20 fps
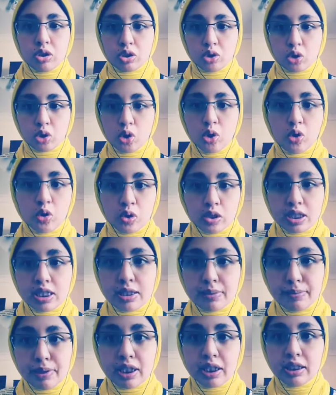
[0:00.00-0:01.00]
go to this
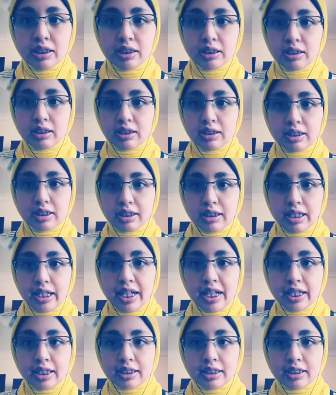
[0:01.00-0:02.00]
place, he
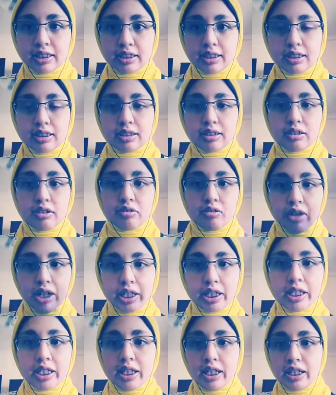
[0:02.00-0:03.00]
acts as
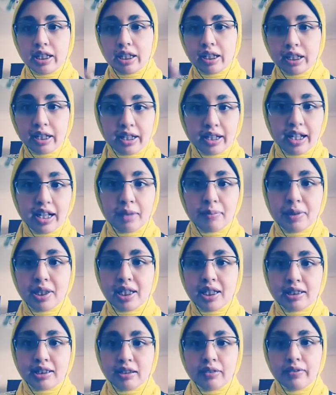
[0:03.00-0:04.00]
running and climbing
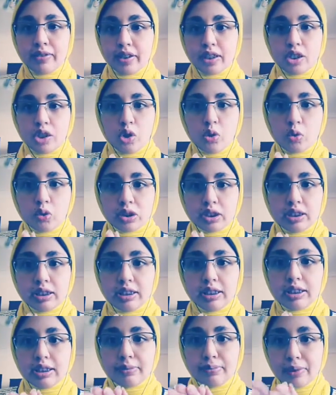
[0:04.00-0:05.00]
as if he knows
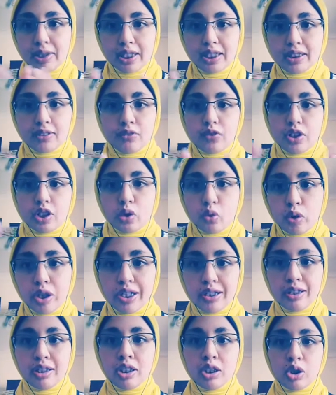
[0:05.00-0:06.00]
this place very
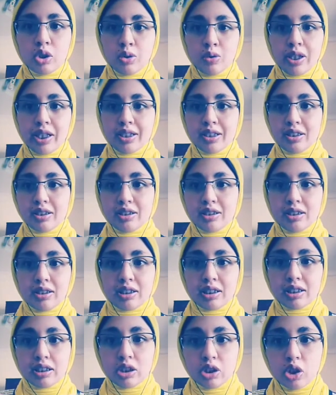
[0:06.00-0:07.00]
well, while he
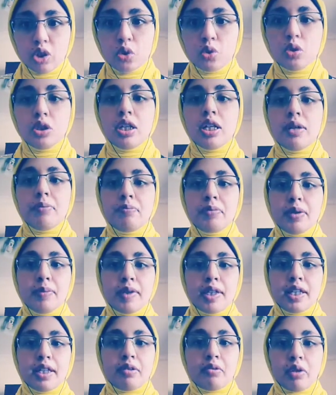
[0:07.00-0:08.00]
doesn't know. Maybe
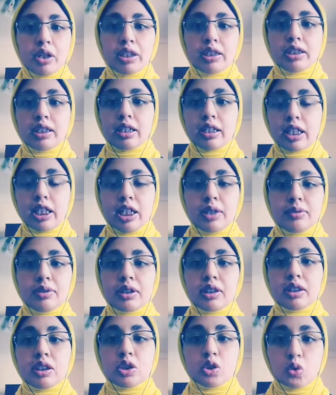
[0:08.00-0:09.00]
he runs and climbs in
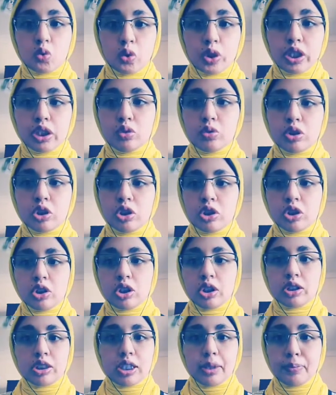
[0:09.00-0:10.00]
the streets, which is
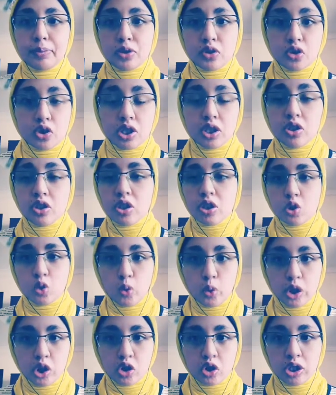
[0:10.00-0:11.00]
not appropriate
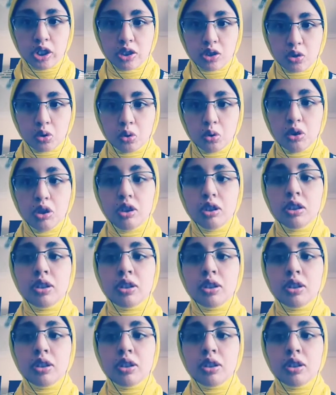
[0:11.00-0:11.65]
situation at all.